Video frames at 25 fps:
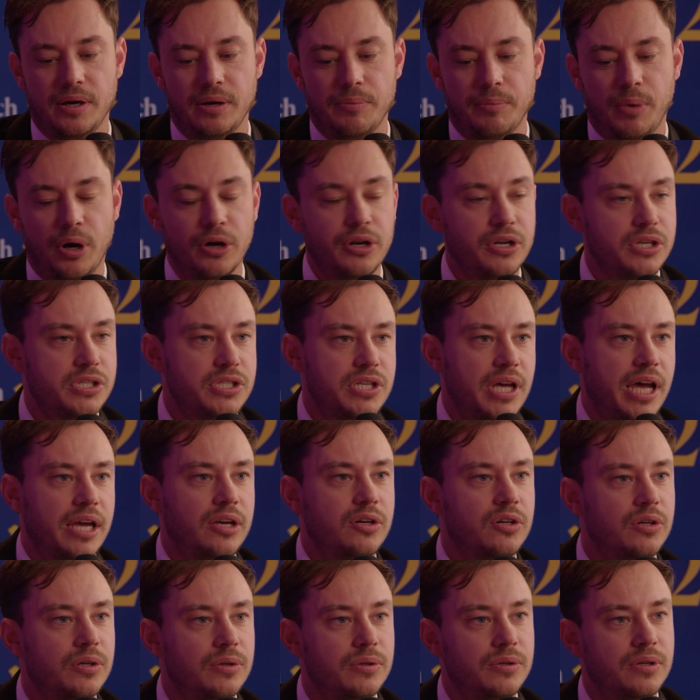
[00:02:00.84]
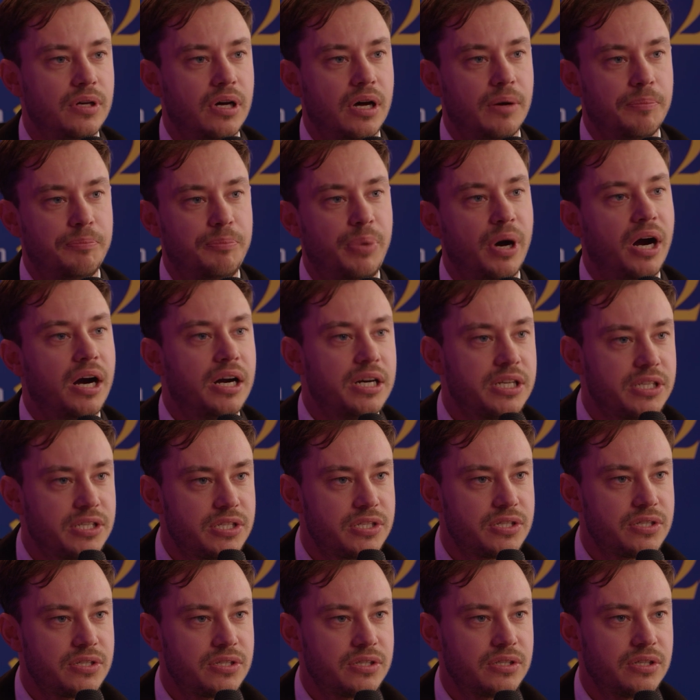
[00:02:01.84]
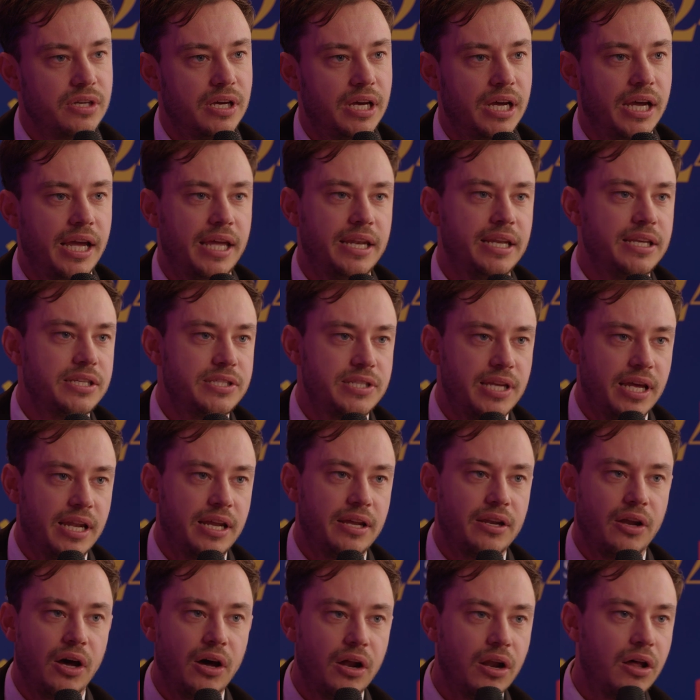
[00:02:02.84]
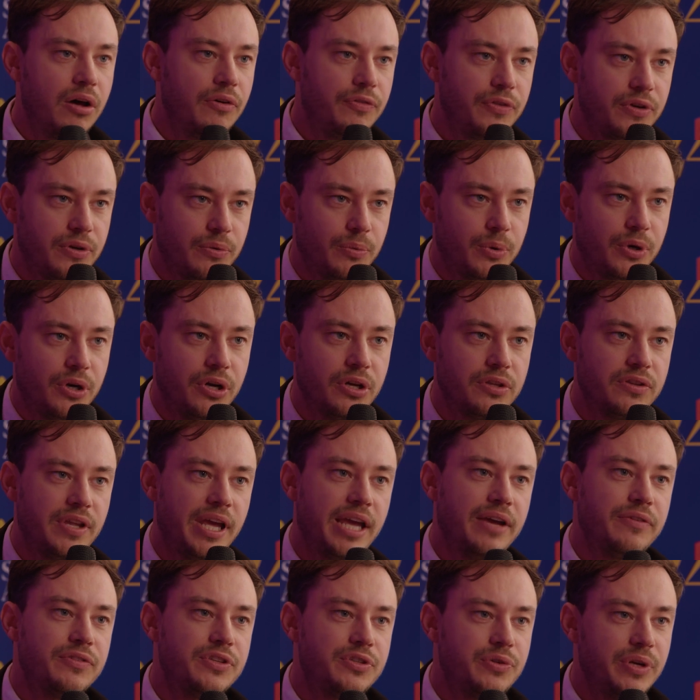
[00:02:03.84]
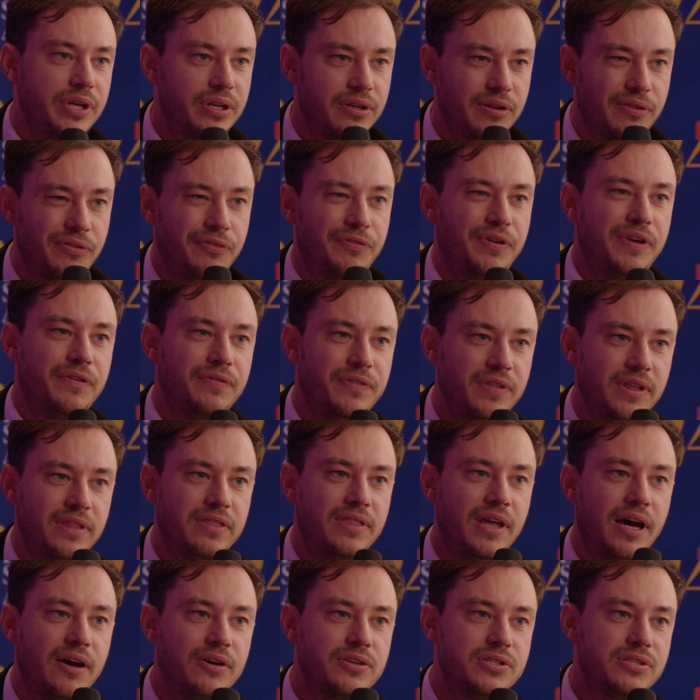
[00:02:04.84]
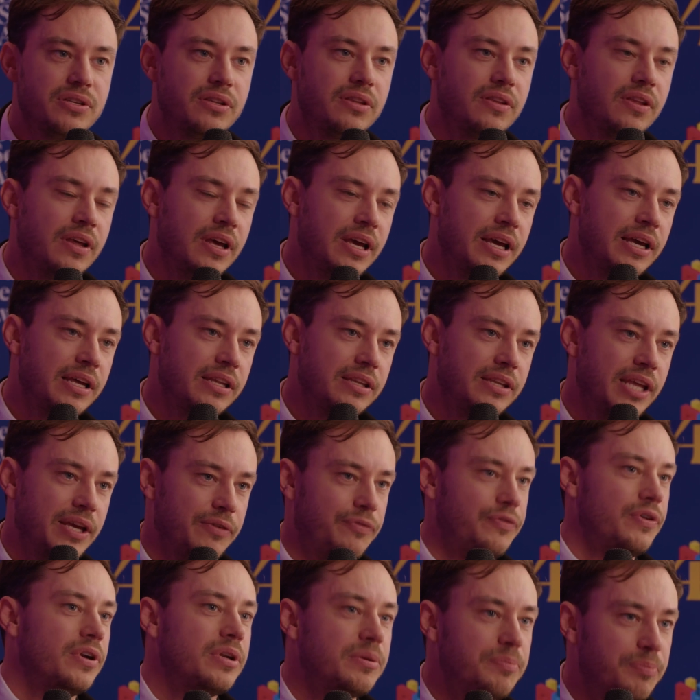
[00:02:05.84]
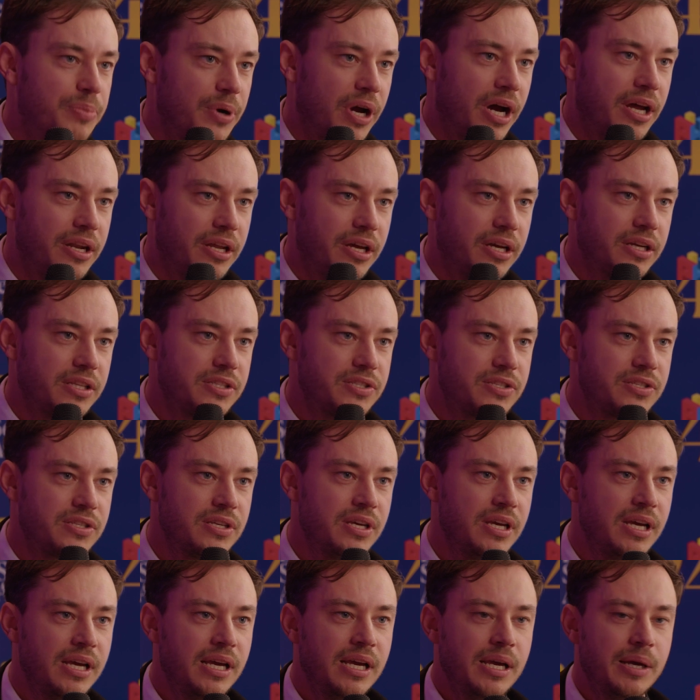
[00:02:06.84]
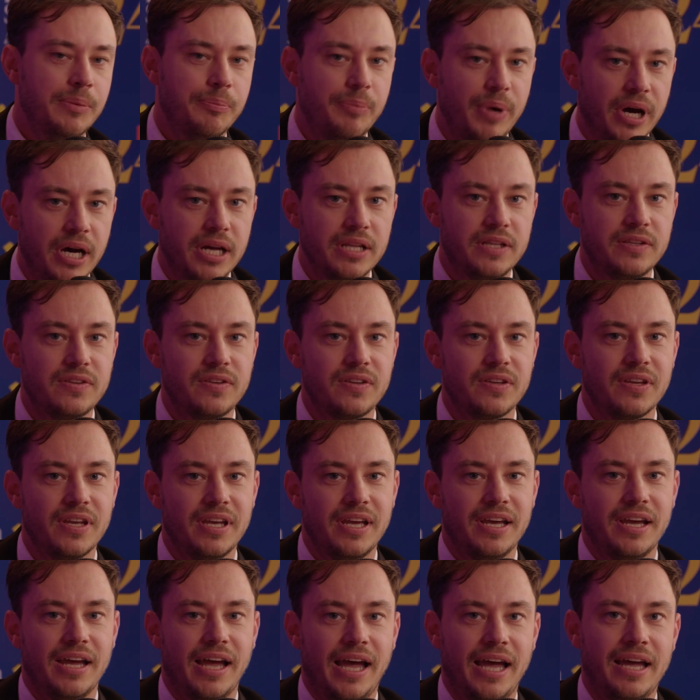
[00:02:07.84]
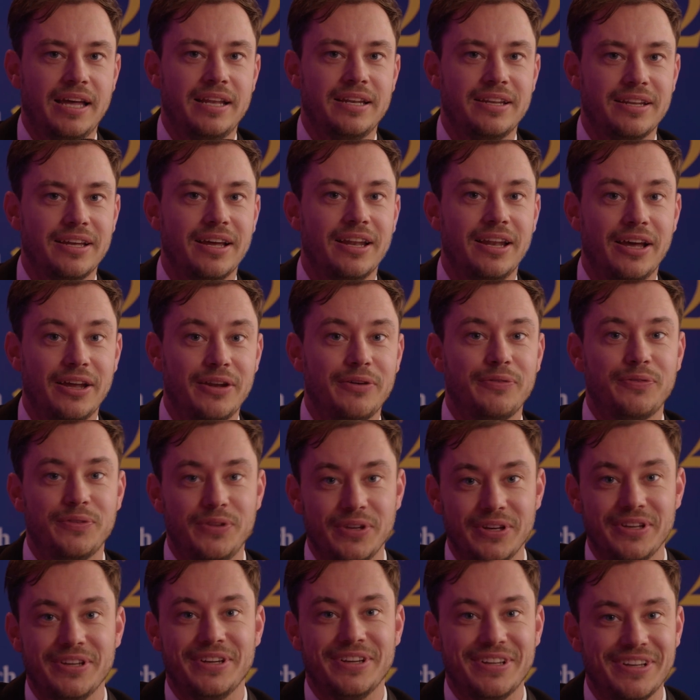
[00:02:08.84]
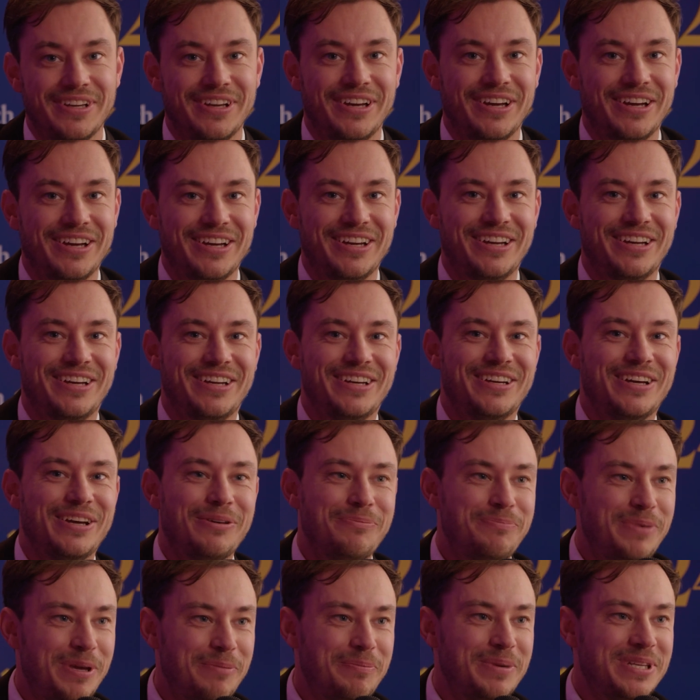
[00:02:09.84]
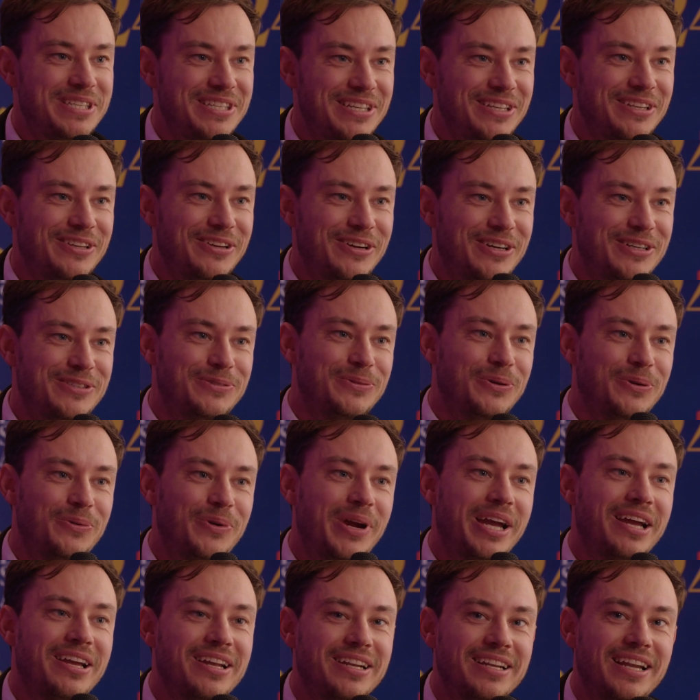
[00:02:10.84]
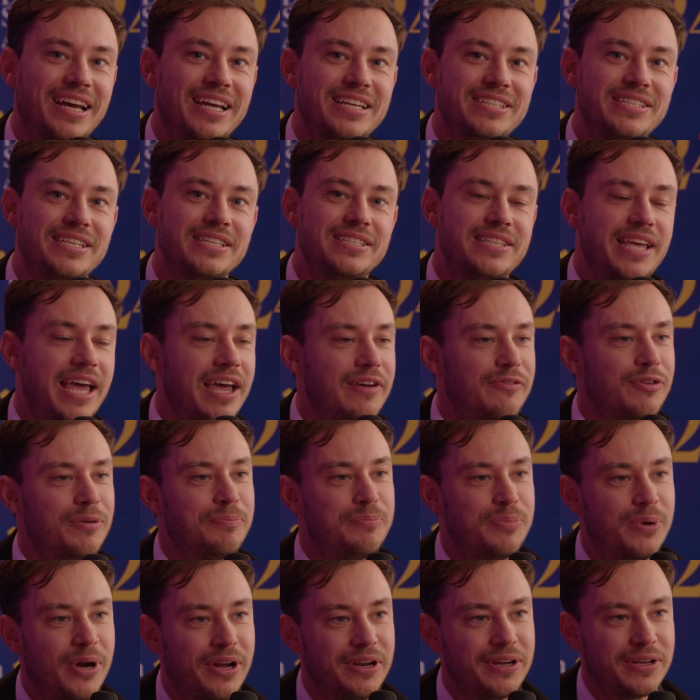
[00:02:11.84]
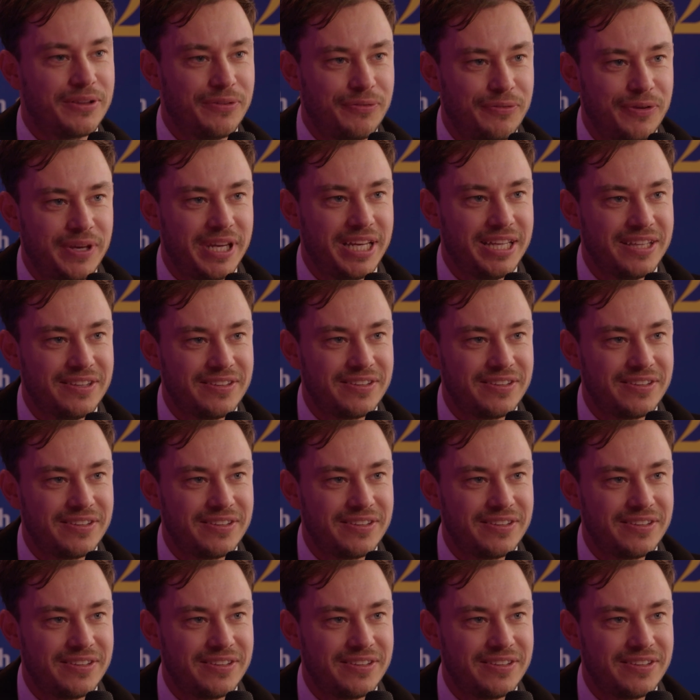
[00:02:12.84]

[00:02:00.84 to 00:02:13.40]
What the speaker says: motorcycle parts, and they sell it all over the world. They have 350,000 different products, and a lot of the PPC nerds will recognize this. They have a product feed,